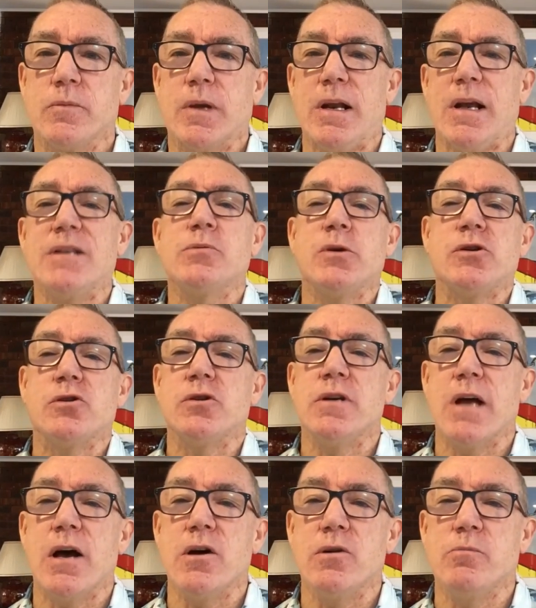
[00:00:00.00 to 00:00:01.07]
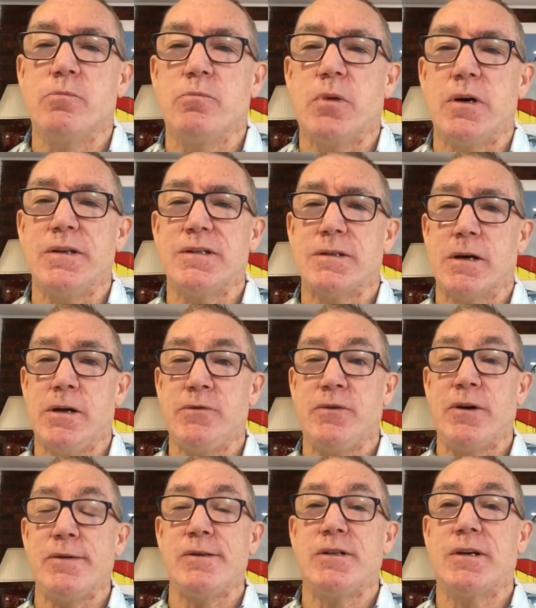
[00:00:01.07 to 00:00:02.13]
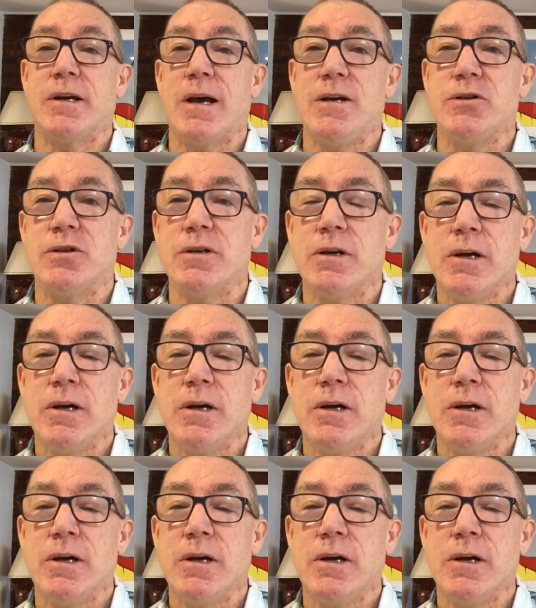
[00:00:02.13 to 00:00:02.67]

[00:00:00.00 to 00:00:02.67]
And as we should know by this stage of our education,